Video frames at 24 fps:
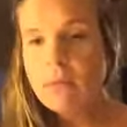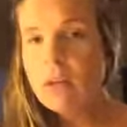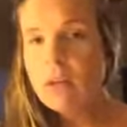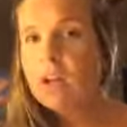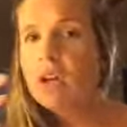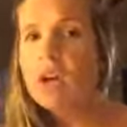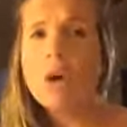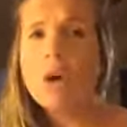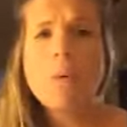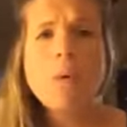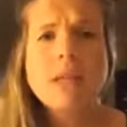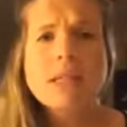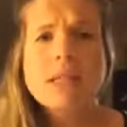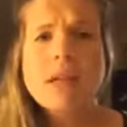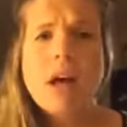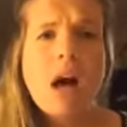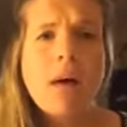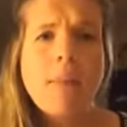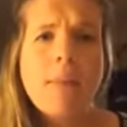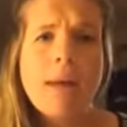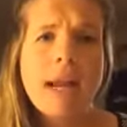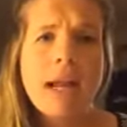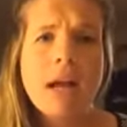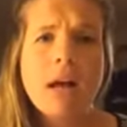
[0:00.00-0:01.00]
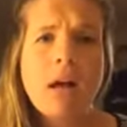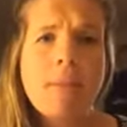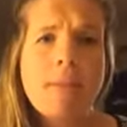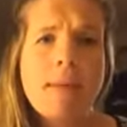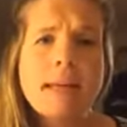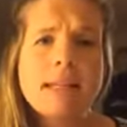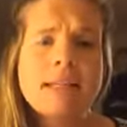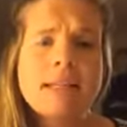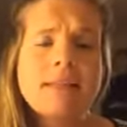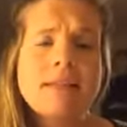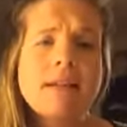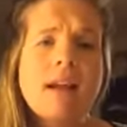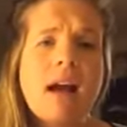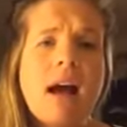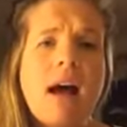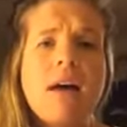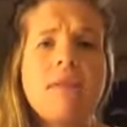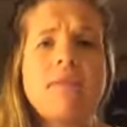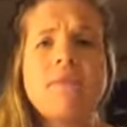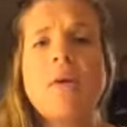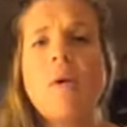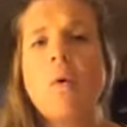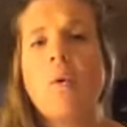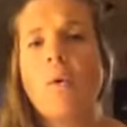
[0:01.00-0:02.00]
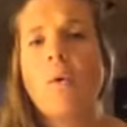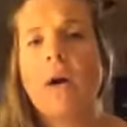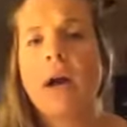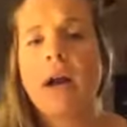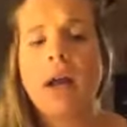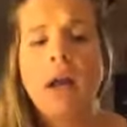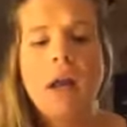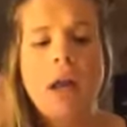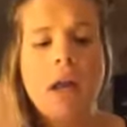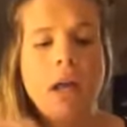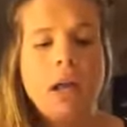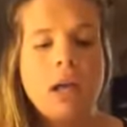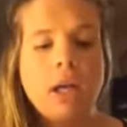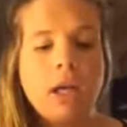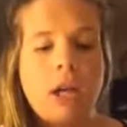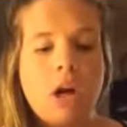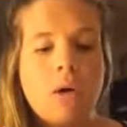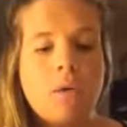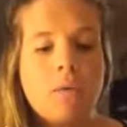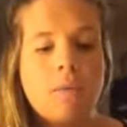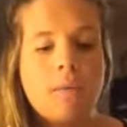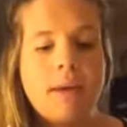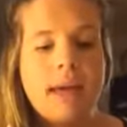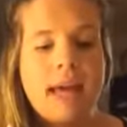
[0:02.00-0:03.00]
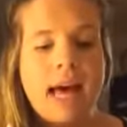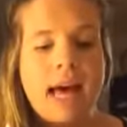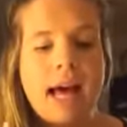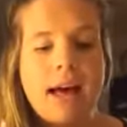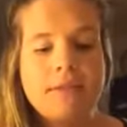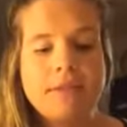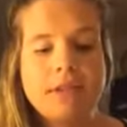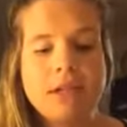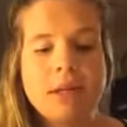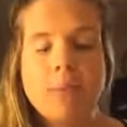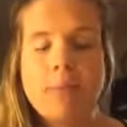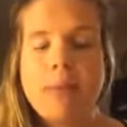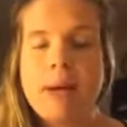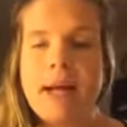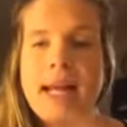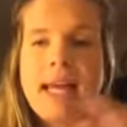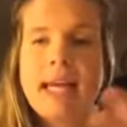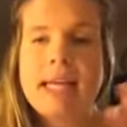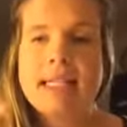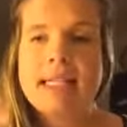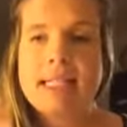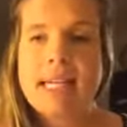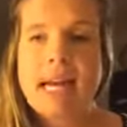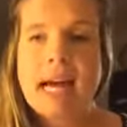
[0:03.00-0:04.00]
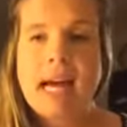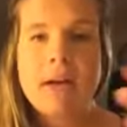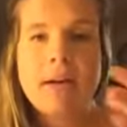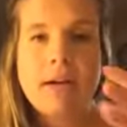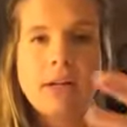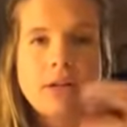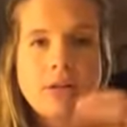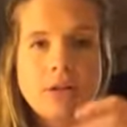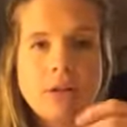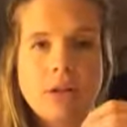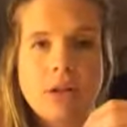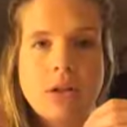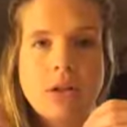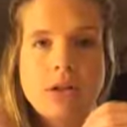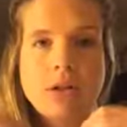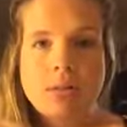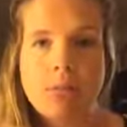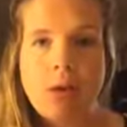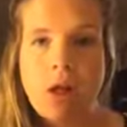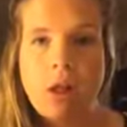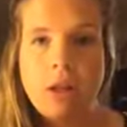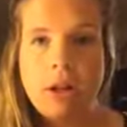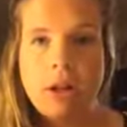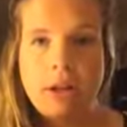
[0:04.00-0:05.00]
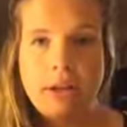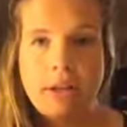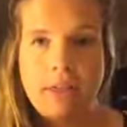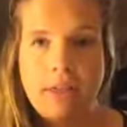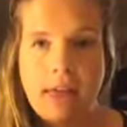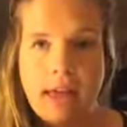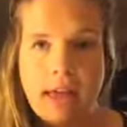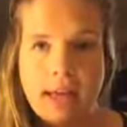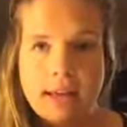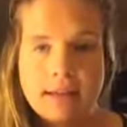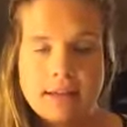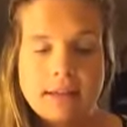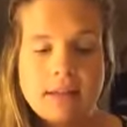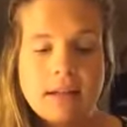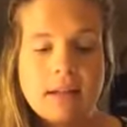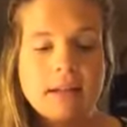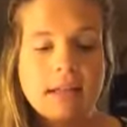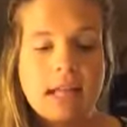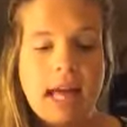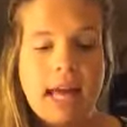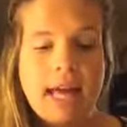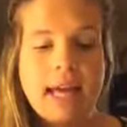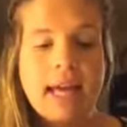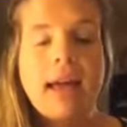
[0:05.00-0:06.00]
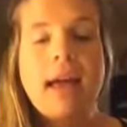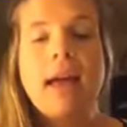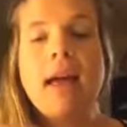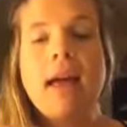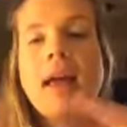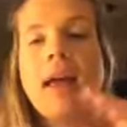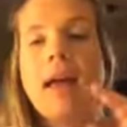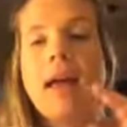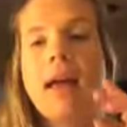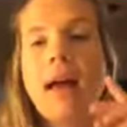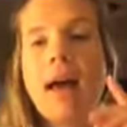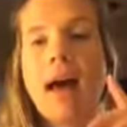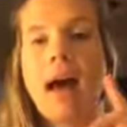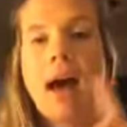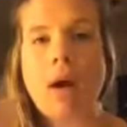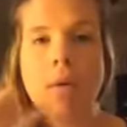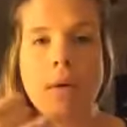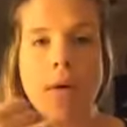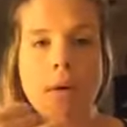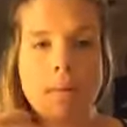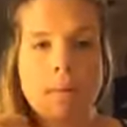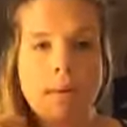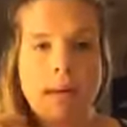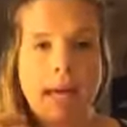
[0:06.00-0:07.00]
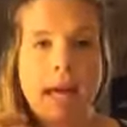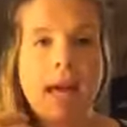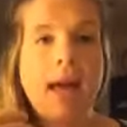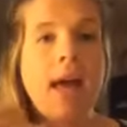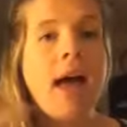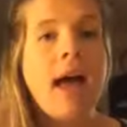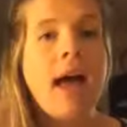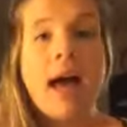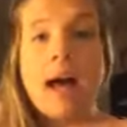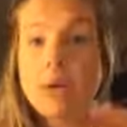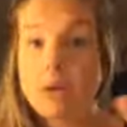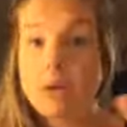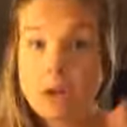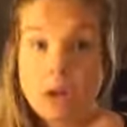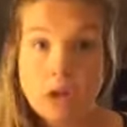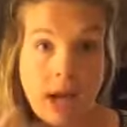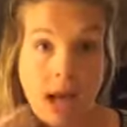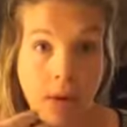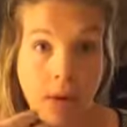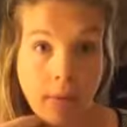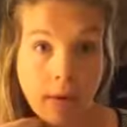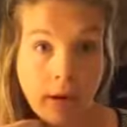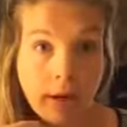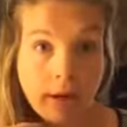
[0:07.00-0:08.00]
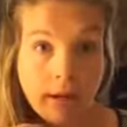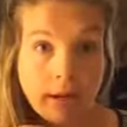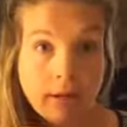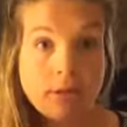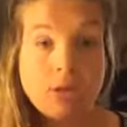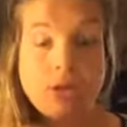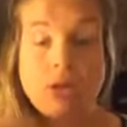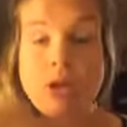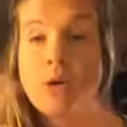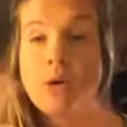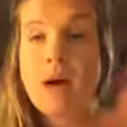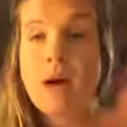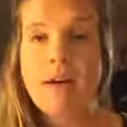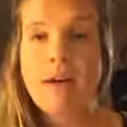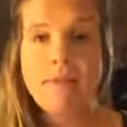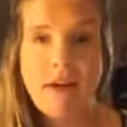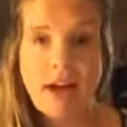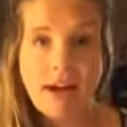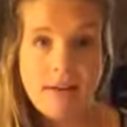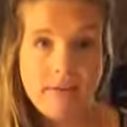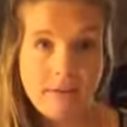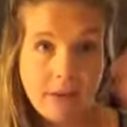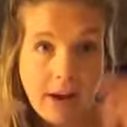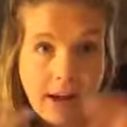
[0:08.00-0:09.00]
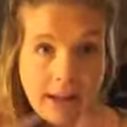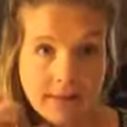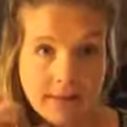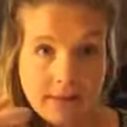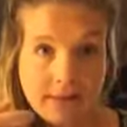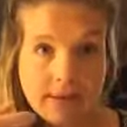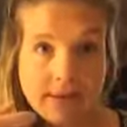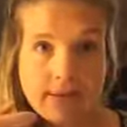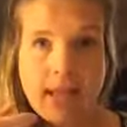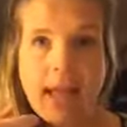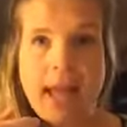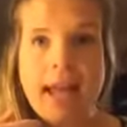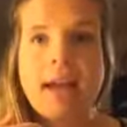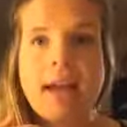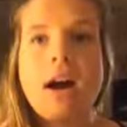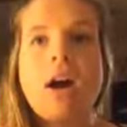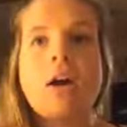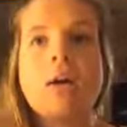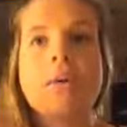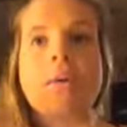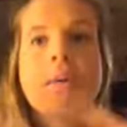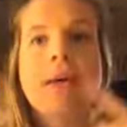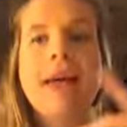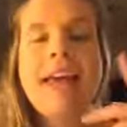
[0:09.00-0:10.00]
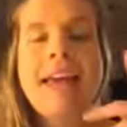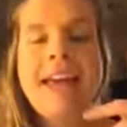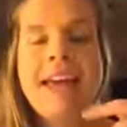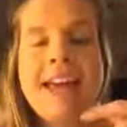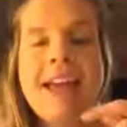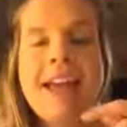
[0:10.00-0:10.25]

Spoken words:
no one's commenting on my stuff, or, we have to break it down into the smaller things. Like, how's your network? Do you have 5 friends? Like, are we